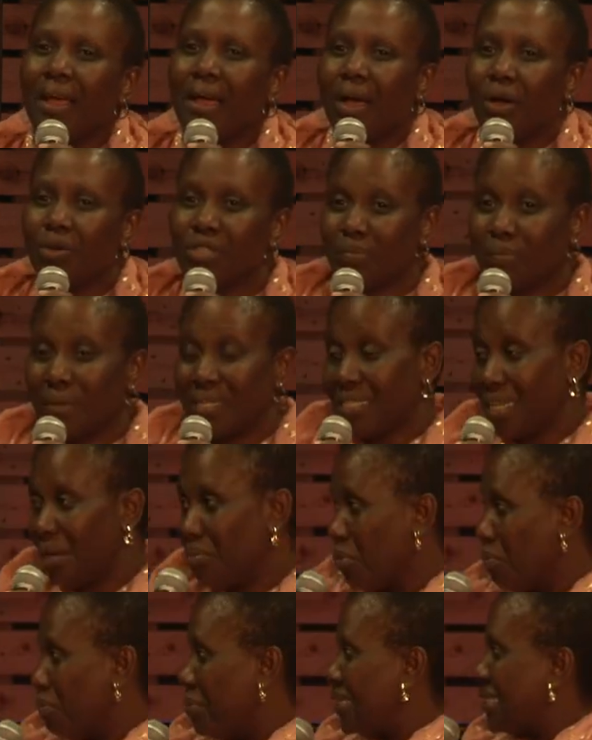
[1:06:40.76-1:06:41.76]
O smatha
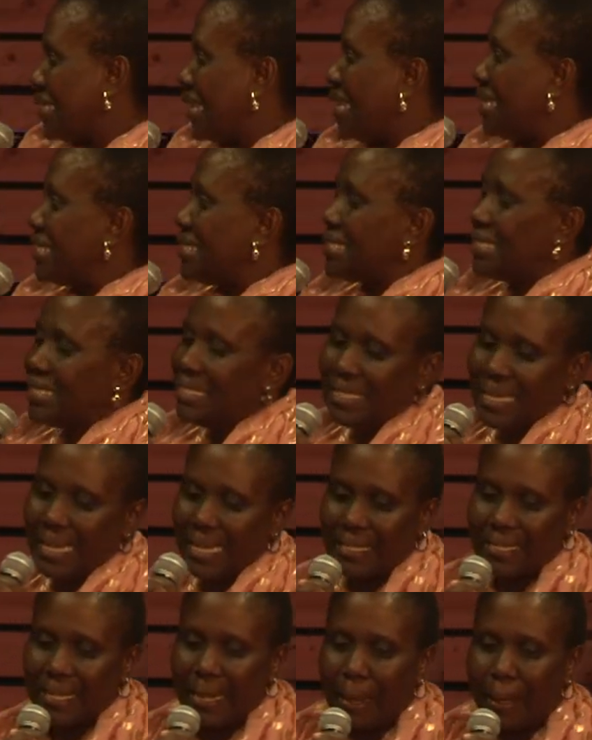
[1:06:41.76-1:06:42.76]
bo mphe slide se
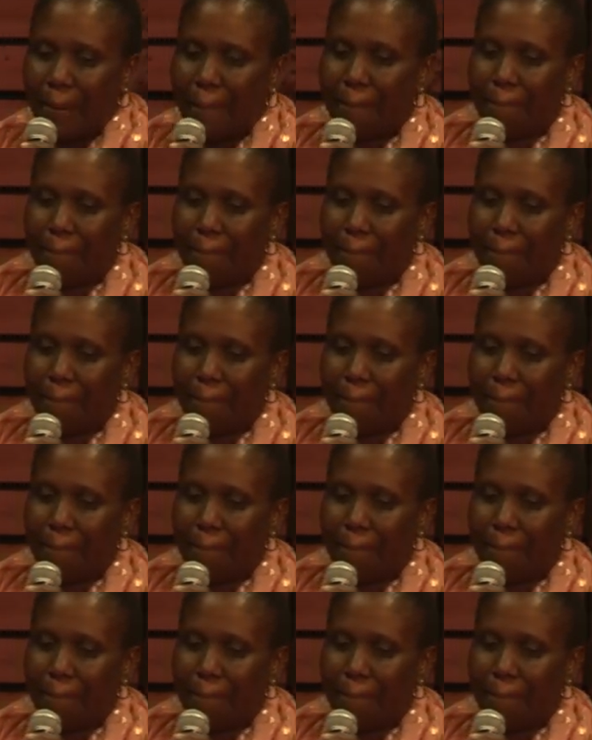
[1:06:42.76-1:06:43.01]
selatela.